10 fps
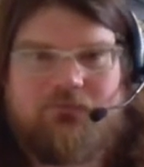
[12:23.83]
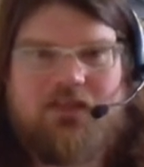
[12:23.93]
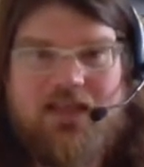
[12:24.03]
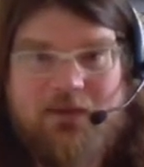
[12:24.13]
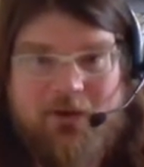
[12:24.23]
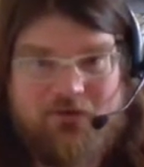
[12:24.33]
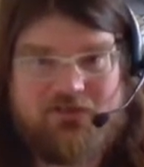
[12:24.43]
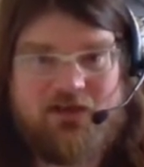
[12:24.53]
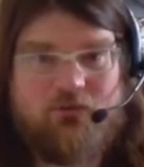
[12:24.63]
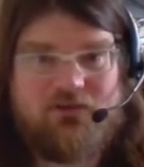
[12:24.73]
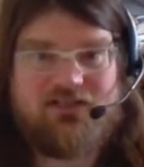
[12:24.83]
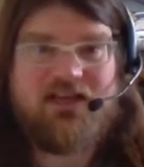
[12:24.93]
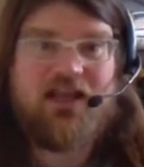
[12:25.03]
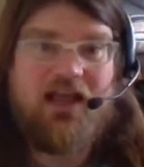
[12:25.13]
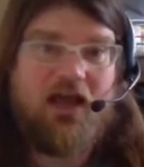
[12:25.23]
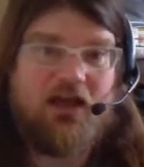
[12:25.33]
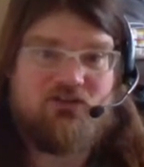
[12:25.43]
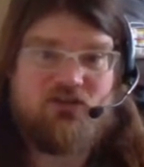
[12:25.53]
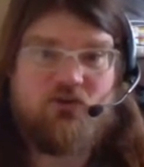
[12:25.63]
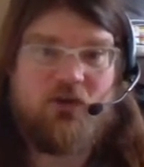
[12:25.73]
think about your sound quality.
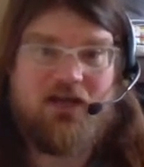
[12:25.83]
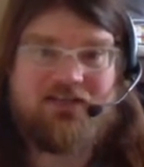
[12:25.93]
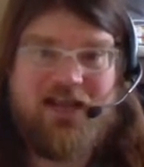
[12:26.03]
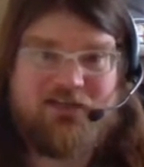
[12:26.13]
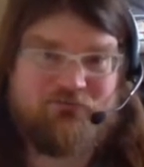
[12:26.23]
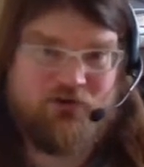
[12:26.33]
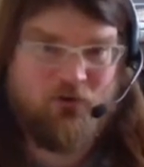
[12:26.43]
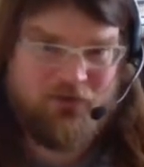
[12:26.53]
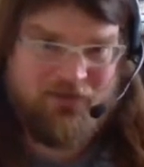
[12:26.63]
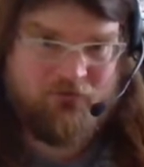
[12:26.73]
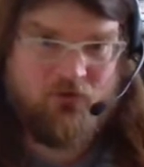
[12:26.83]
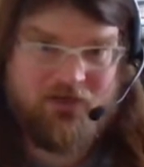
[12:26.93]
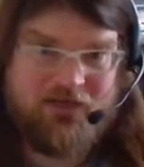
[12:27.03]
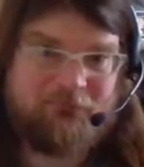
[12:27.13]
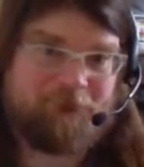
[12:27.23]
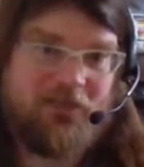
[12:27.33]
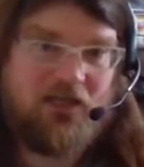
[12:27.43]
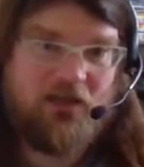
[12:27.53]
Do a test recording.